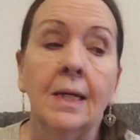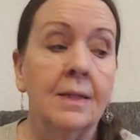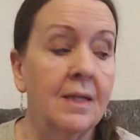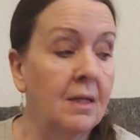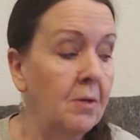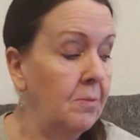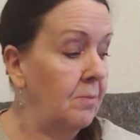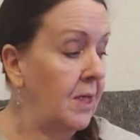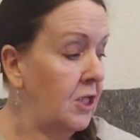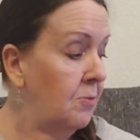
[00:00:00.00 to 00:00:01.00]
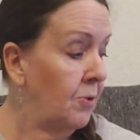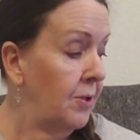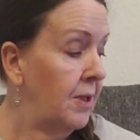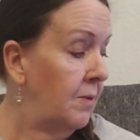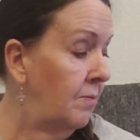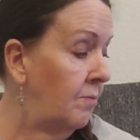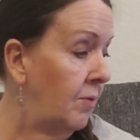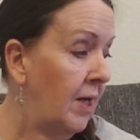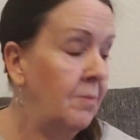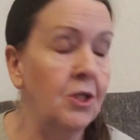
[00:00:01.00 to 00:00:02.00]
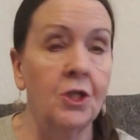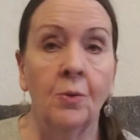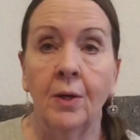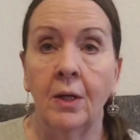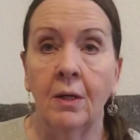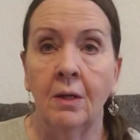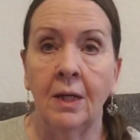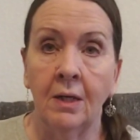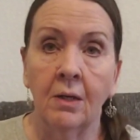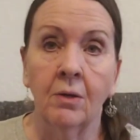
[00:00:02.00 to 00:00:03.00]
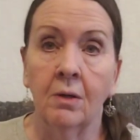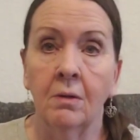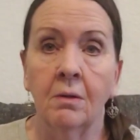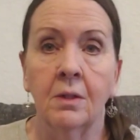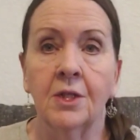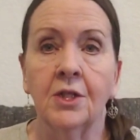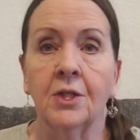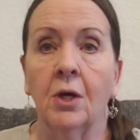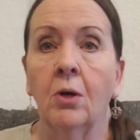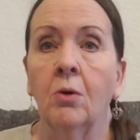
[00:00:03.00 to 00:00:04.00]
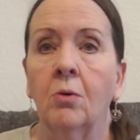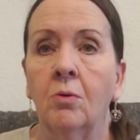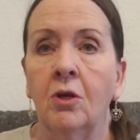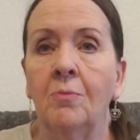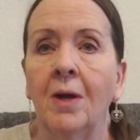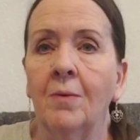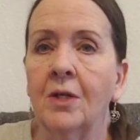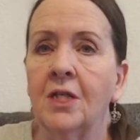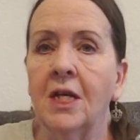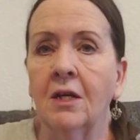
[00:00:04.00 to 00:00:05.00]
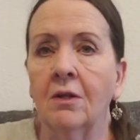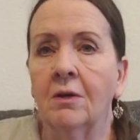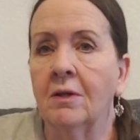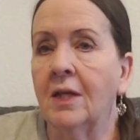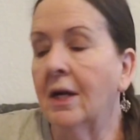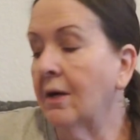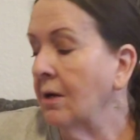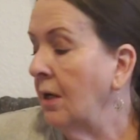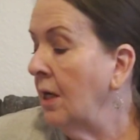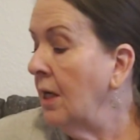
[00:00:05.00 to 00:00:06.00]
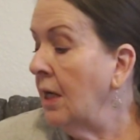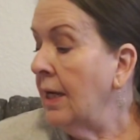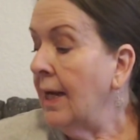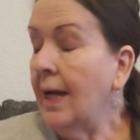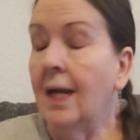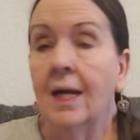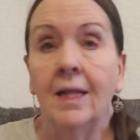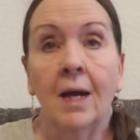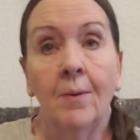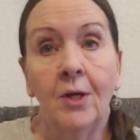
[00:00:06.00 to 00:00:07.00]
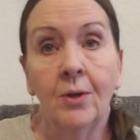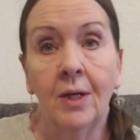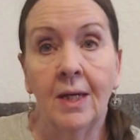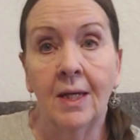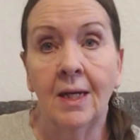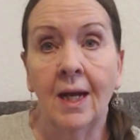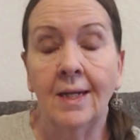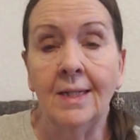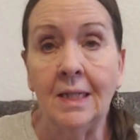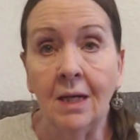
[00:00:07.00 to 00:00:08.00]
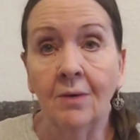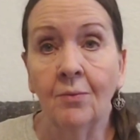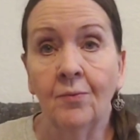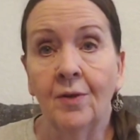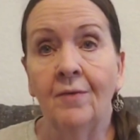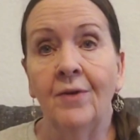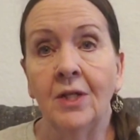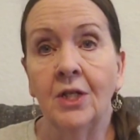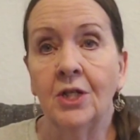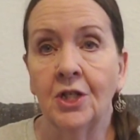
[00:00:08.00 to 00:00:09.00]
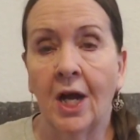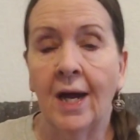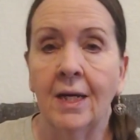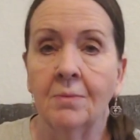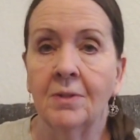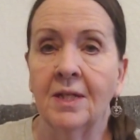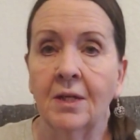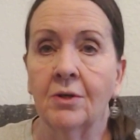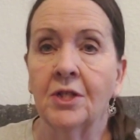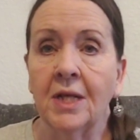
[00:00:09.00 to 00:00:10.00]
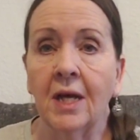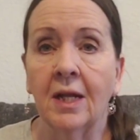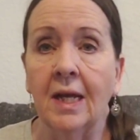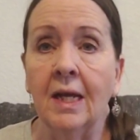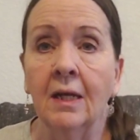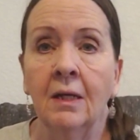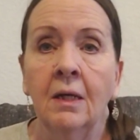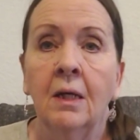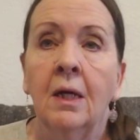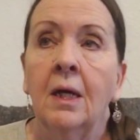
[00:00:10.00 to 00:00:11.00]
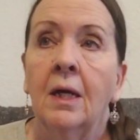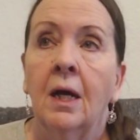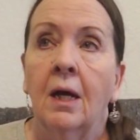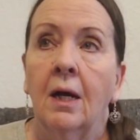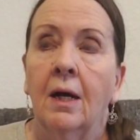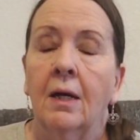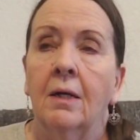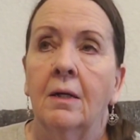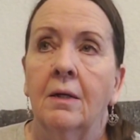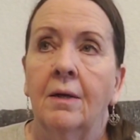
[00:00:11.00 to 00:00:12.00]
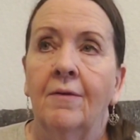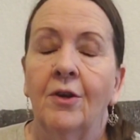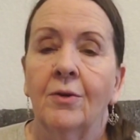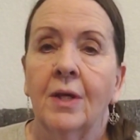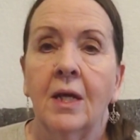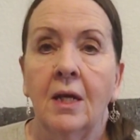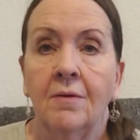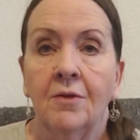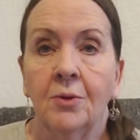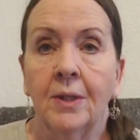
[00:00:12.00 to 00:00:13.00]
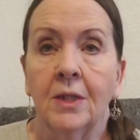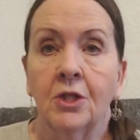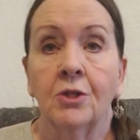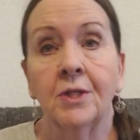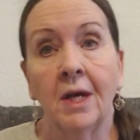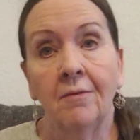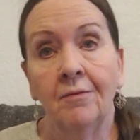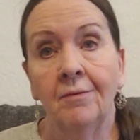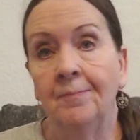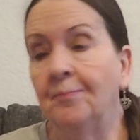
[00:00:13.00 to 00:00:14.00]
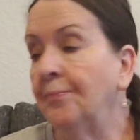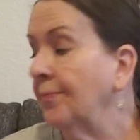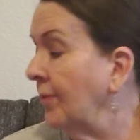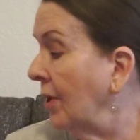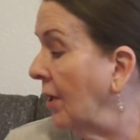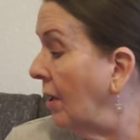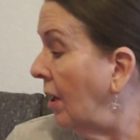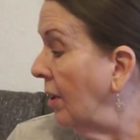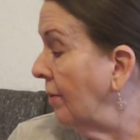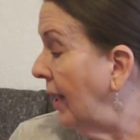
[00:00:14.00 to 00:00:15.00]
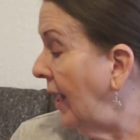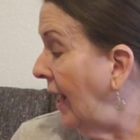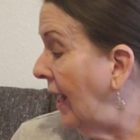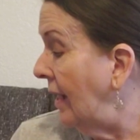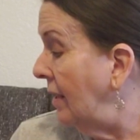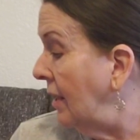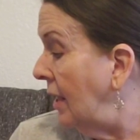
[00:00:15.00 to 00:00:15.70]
It's going to be much more than what I'm showing here, so you might want to take a look there, and that way you can get an idea of the vintage items that are selling if you're thinking of doing this yourself. Okay,